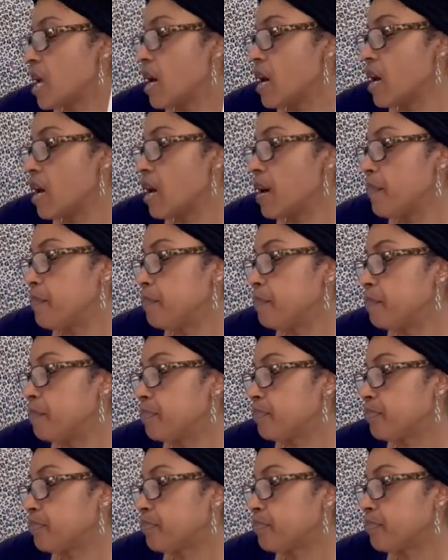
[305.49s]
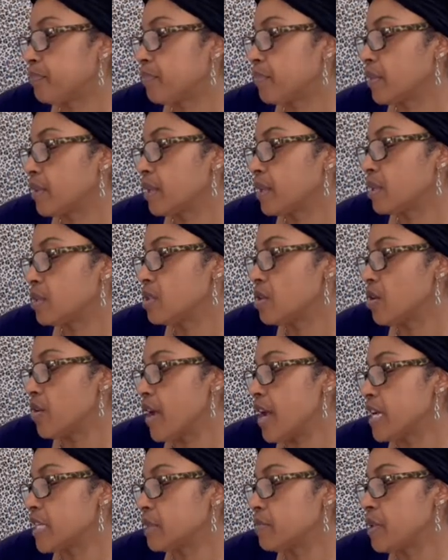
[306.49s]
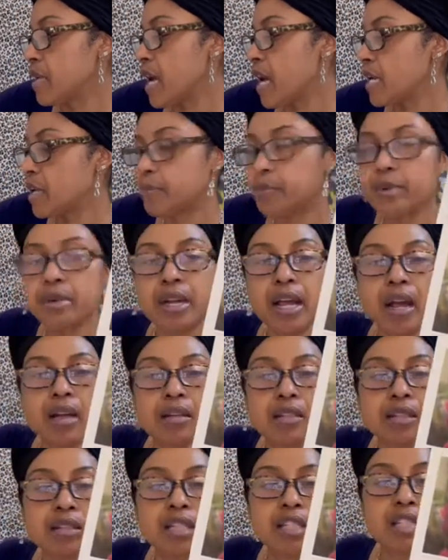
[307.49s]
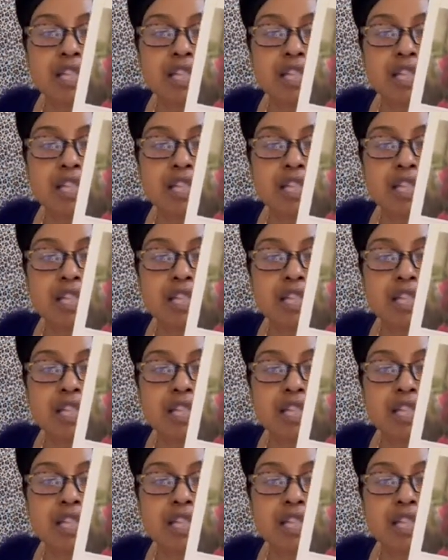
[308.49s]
Don't ask me how to pronounce this.